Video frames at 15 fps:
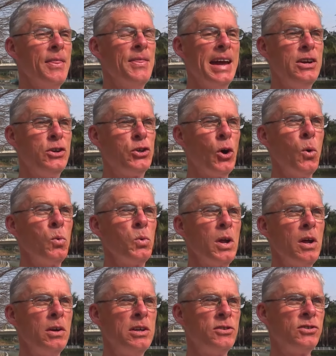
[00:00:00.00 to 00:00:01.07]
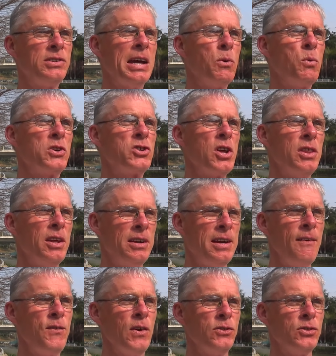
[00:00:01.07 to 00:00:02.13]
They don't distinguish the
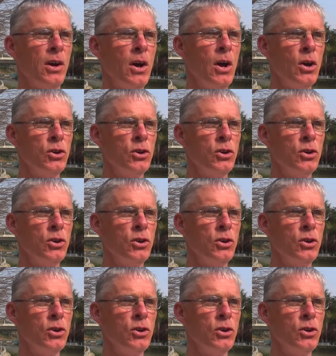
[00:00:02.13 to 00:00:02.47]
difference.